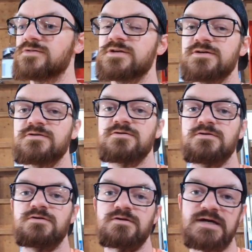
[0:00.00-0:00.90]
the
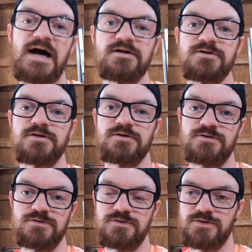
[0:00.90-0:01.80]
collar
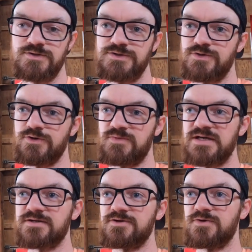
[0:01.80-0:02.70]
shorter,
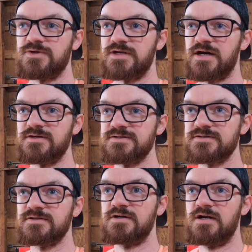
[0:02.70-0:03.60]
basically where the nut
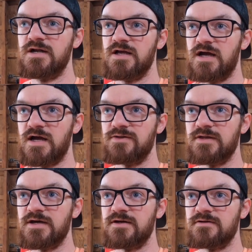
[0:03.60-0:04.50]
is,
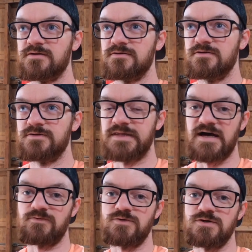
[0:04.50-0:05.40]
and then
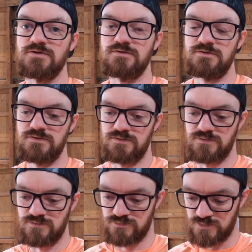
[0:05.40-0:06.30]
that will
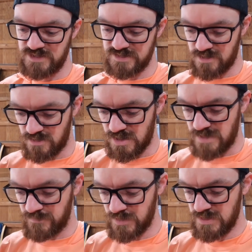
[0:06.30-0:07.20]
raise the car
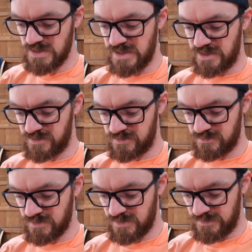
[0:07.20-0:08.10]
up, and
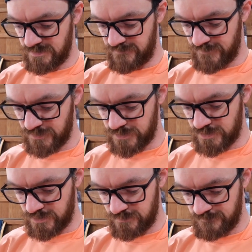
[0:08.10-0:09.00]
then the
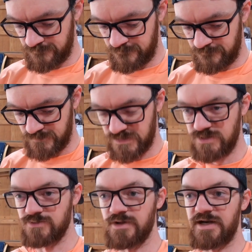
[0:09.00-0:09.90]
further
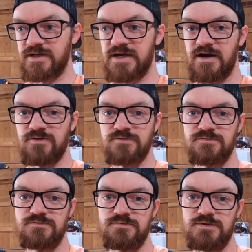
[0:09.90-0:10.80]
you let it down
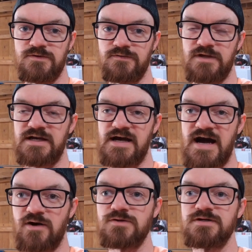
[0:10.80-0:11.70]
or let it
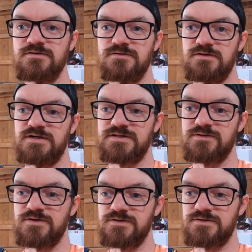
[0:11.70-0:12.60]
out, it's
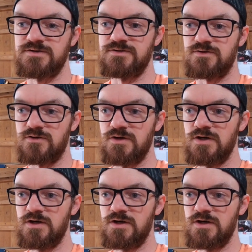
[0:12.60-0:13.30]
going to